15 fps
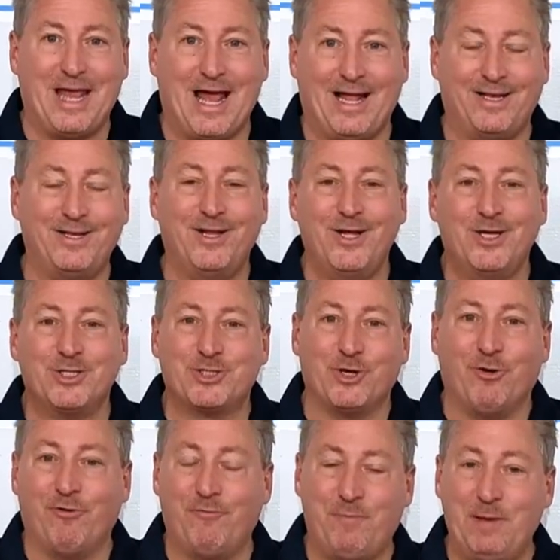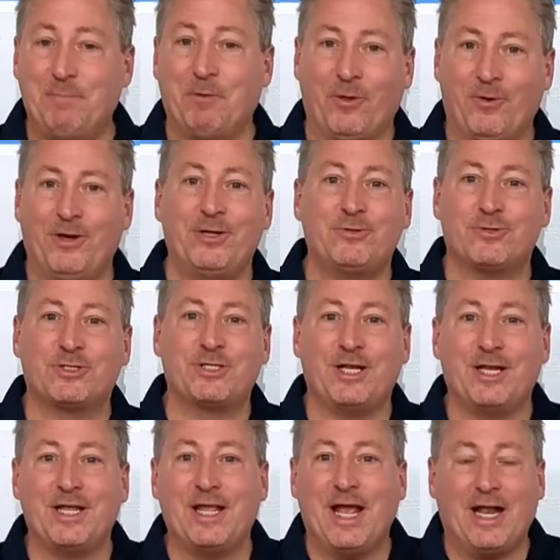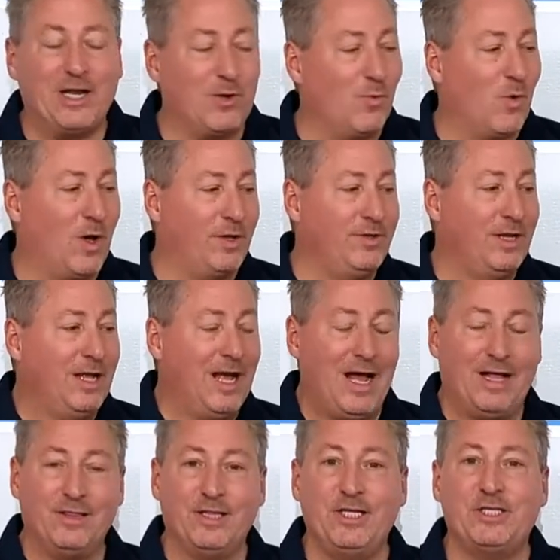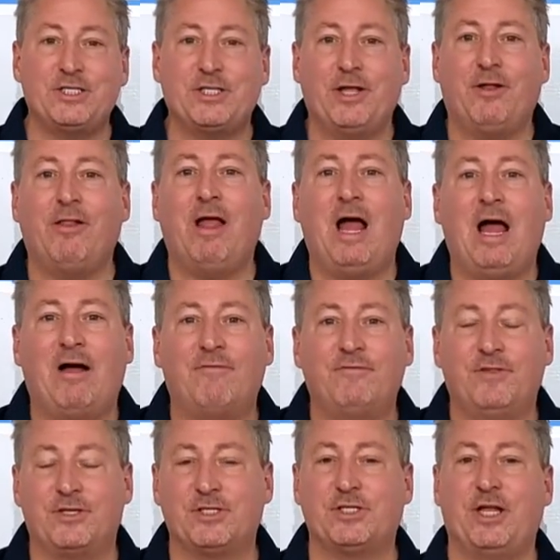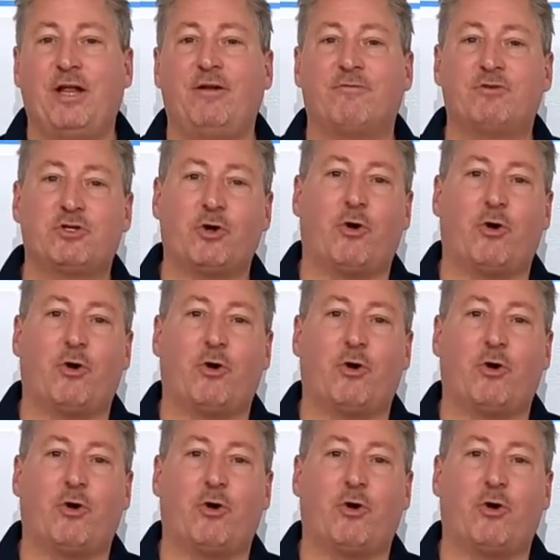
again. So if people are interested in getting one, at least they'll have the state of